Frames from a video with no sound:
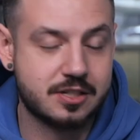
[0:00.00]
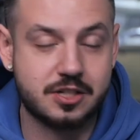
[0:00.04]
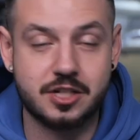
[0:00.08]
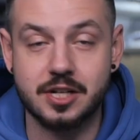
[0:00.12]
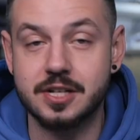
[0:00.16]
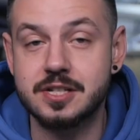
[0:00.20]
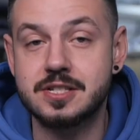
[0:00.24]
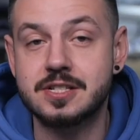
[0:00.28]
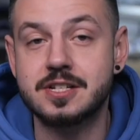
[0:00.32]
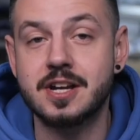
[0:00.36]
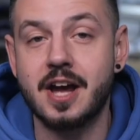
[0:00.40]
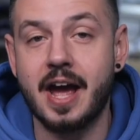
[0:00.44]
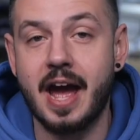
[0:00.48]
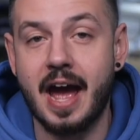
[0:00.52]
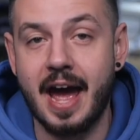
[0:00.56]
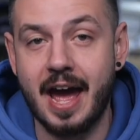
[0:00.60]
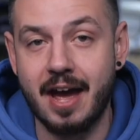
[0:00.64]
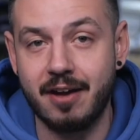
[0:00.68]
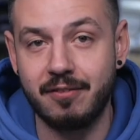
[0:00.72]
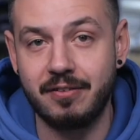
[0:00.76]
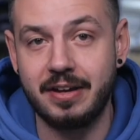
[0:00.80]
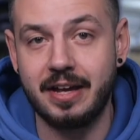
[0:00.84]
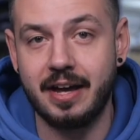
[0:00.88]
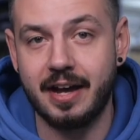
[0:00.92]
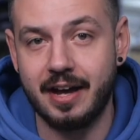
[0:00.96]
just the
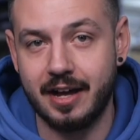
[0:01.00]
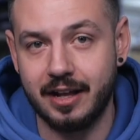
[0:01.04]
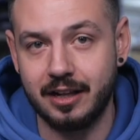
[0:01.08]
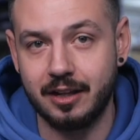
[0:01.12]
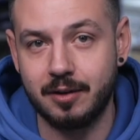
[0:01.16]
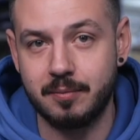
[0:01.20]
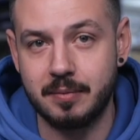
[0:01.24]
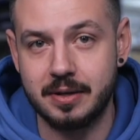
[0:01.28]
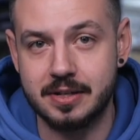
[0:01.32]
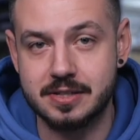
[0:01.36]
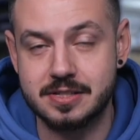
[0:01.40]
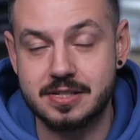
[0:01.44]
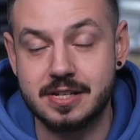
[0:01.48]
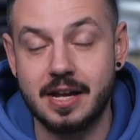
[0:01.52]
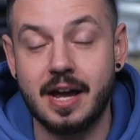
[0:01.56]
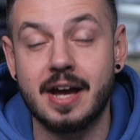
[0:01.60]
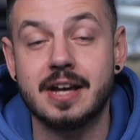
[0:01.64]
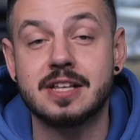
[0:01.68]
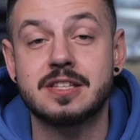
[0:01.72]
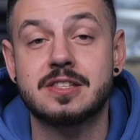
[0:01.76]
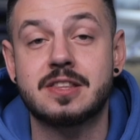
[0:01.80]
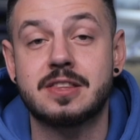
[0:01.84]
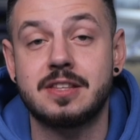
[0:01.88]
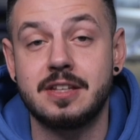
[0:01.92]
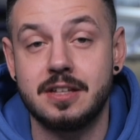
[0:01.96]
heavy elements
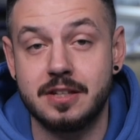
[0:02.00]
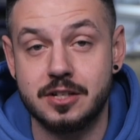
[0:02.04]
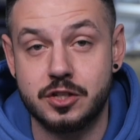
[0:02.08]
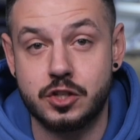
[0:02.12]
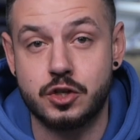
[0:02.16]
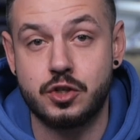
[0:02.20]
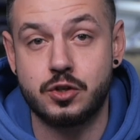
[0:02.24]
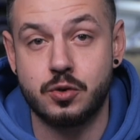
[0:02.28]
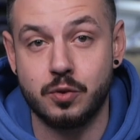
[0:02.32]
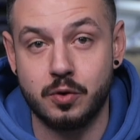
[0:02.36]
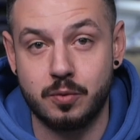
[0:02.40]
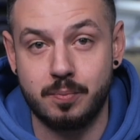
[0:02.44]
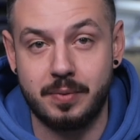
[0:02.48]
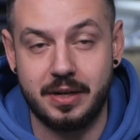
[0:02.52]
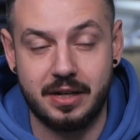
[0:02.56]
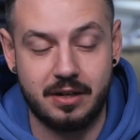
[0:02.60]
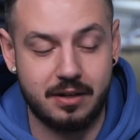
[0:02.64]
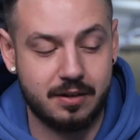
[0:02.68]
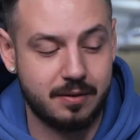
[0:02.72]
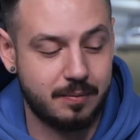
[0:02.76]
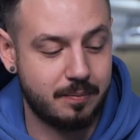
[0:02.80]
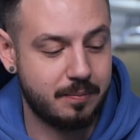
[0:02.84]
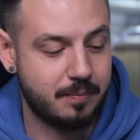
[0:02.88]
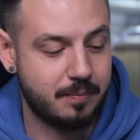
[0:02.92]
as it should be.